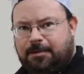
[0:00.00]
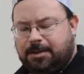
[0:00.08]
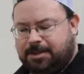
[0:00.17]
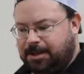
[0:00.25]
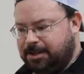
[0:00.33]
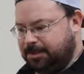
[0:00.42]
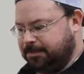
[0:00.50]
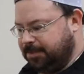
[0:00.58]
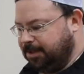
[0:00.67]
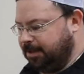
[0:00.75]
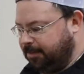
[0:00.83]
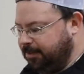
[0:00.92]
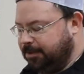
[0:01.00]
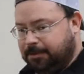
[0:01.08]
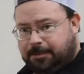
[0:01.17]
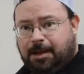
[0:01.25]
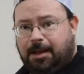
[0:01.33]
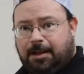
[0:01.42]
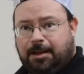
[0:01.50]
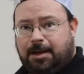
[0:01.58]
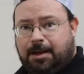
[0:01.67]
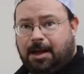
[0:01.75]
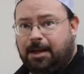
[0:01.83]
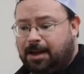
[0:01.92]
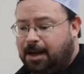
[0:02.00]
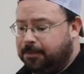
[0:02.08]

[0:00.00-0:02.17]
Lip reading: the season, but I'm going to really clean it out now.